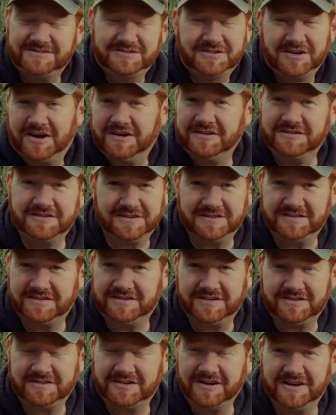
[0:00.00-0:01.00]
dozens
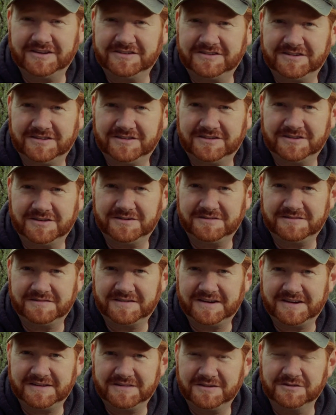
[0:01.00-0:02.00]
and dozens of
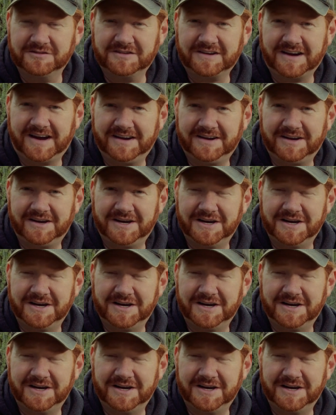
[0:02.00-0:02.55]
uh, those kind of